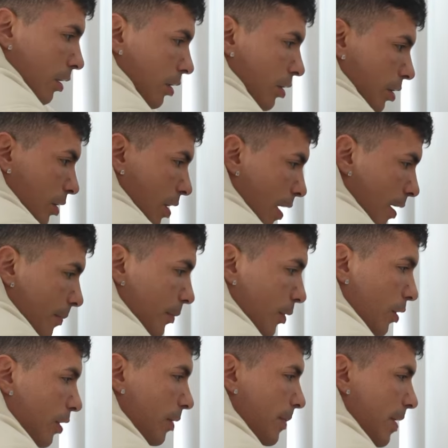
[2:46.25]
Good
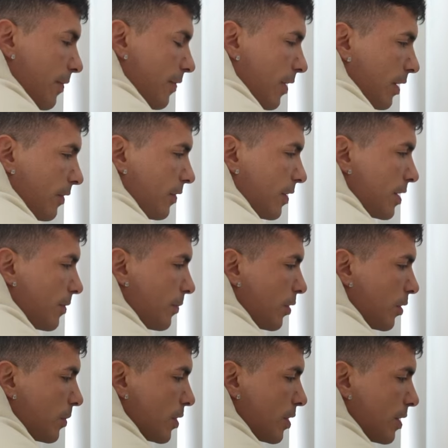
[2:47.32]
morning, my friend. First and
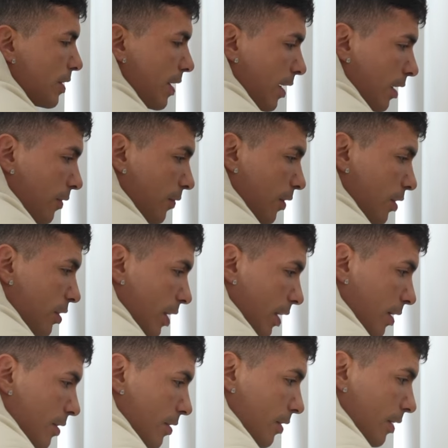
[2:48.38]
foremost, thank you for your
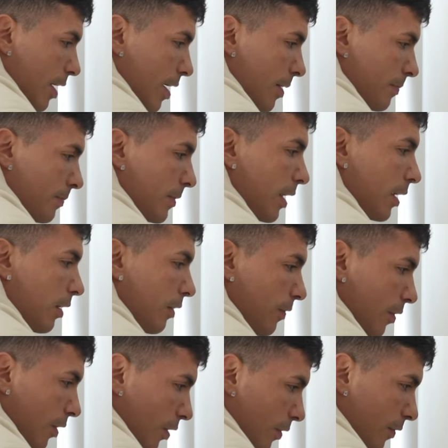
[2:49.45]
check-ins on time. Thank you
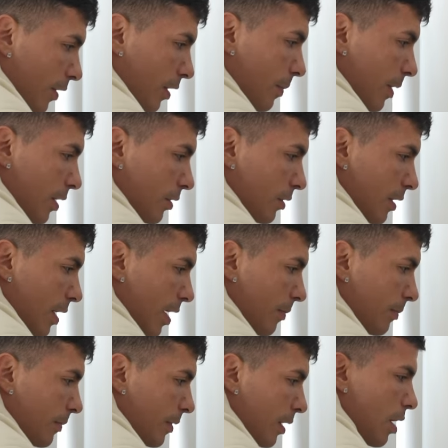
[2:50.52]
for your feedback on
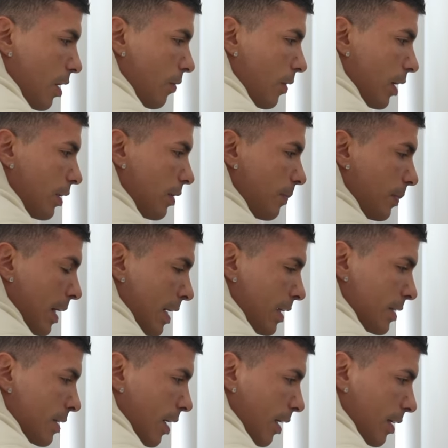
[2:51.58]
time. When the plan
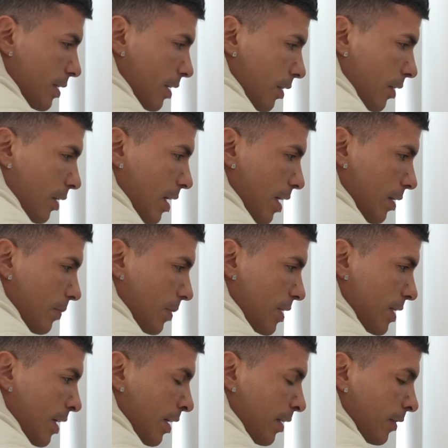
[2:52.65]
is not executed one hundred
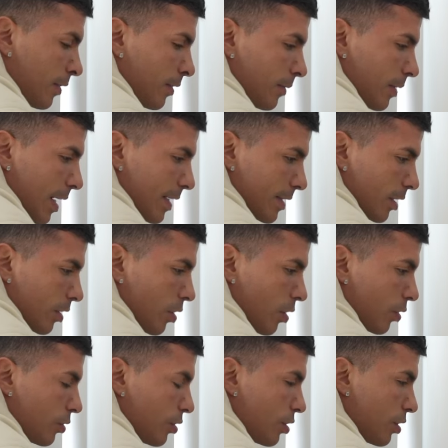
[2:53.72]
percent, as a
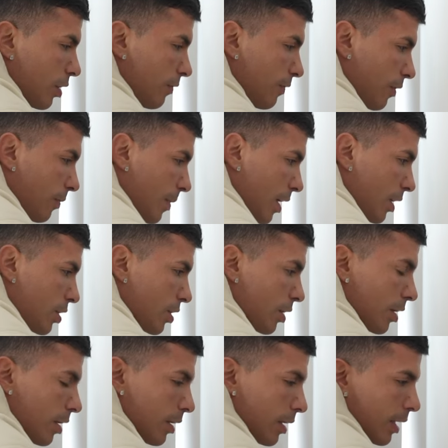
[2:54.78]
coach,
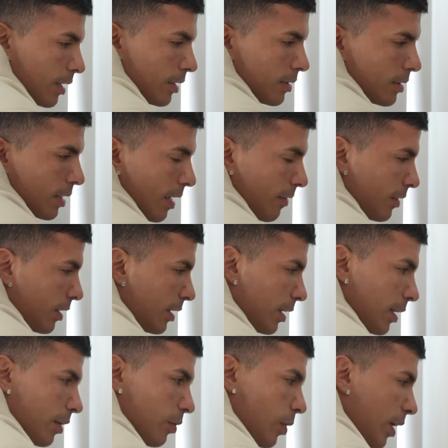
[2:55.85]
informational and
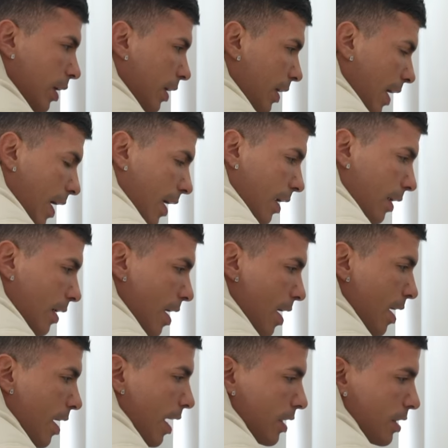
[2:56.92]
everything, we can
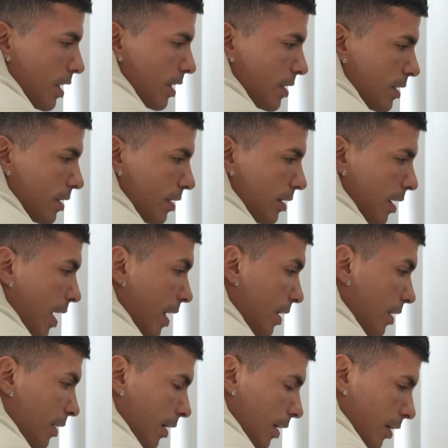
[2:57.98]
adjust
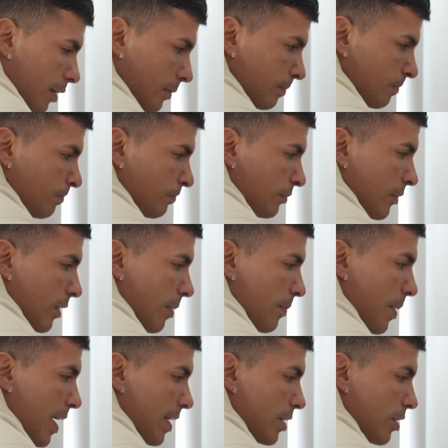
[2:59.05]
anything
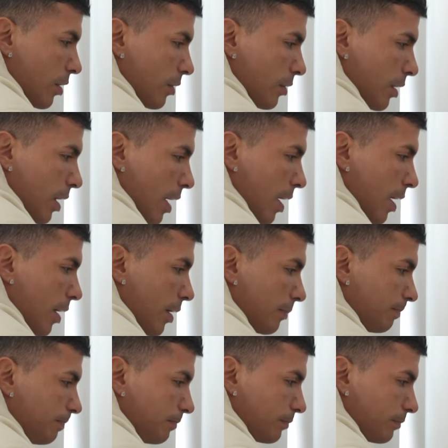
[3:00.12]
based on uh,